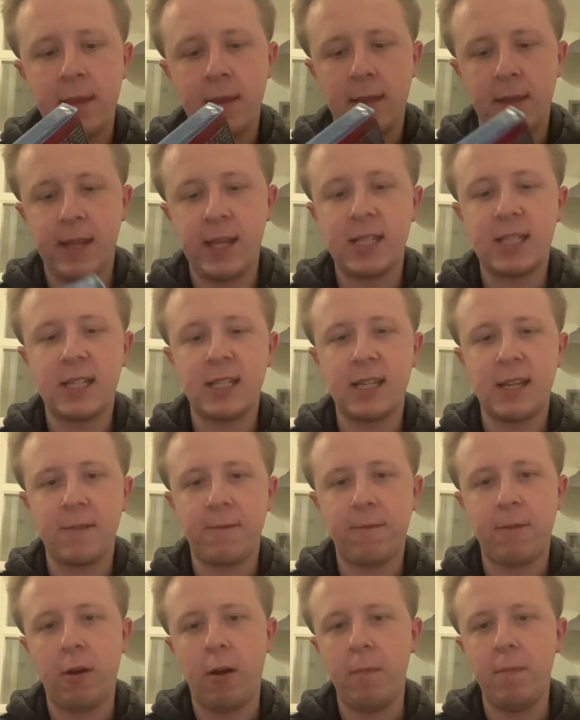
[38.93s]
This is a
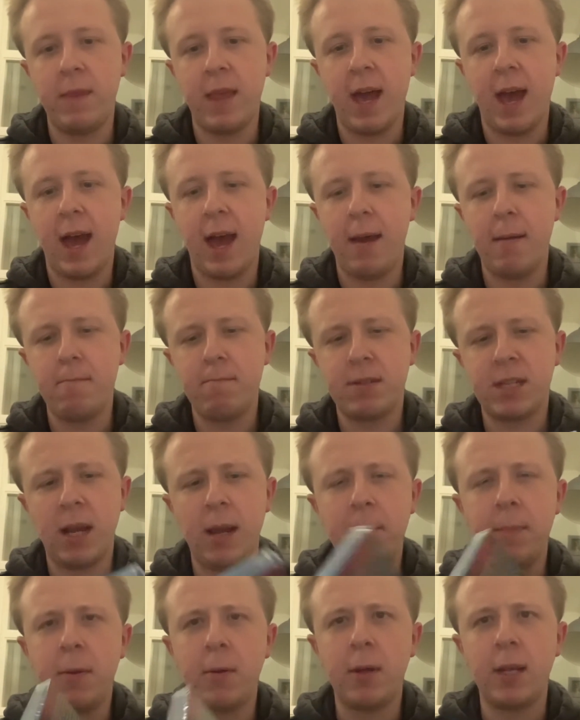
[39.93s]
film that
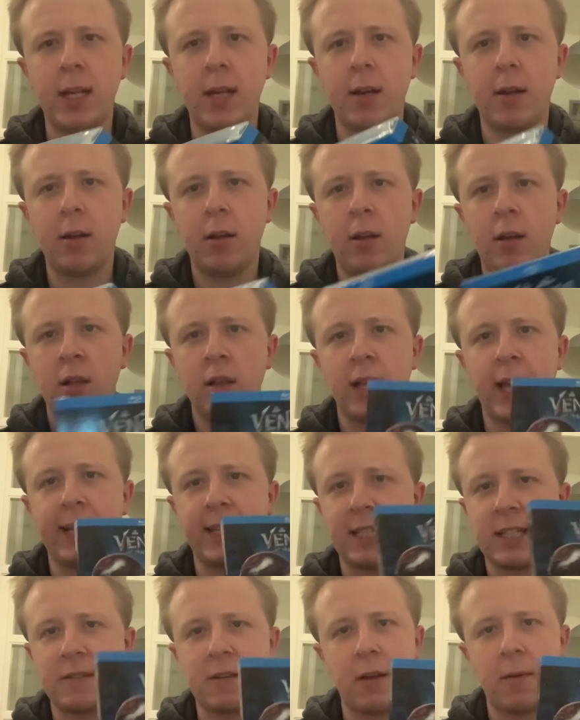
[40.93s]
some people either
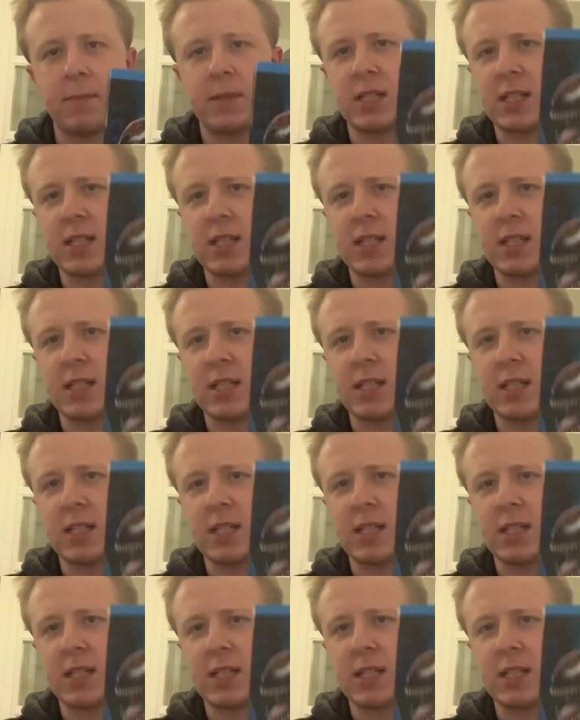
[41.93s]
like this film,